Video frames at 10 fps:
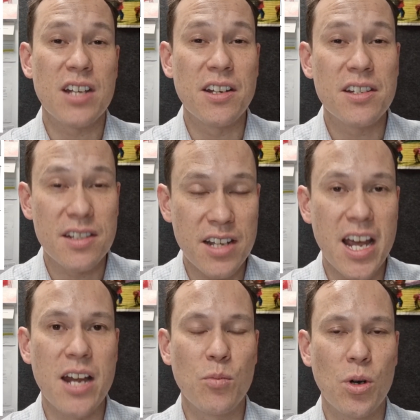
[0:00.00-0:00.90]

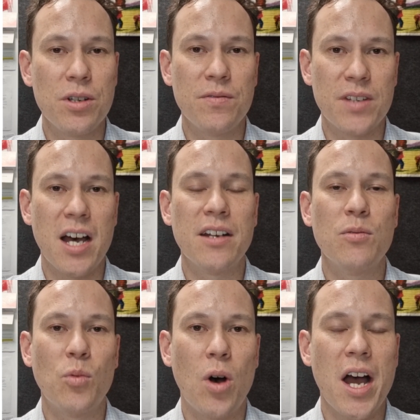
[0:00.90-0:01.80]
understand what you've done
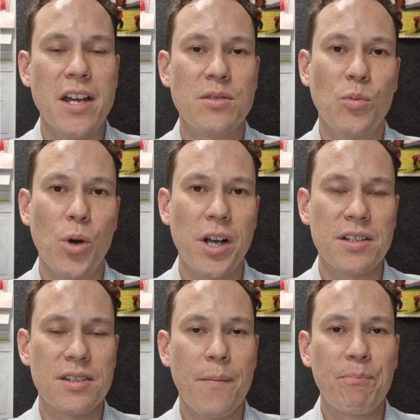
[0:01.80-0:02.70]
and why it
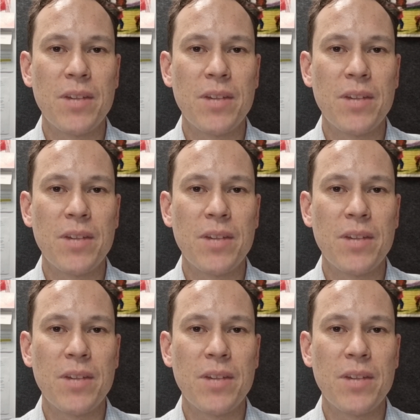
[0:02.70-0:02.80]
works.